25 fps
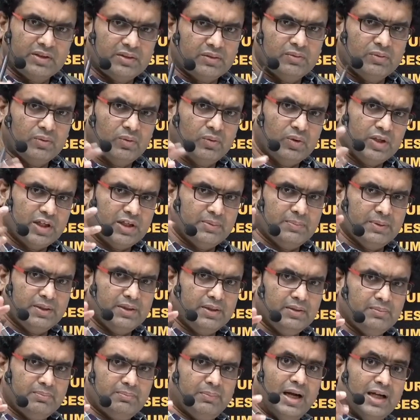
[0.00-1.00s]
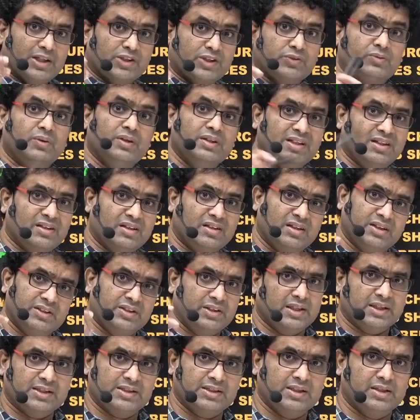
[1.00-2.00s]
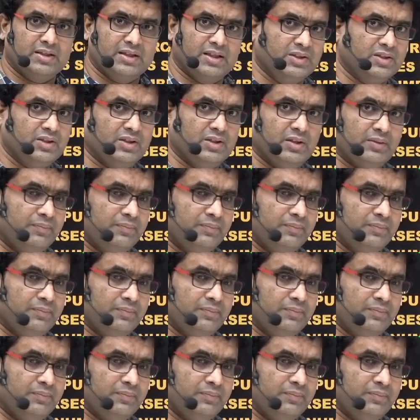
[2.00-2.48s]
OTP, password generation, etc. is done.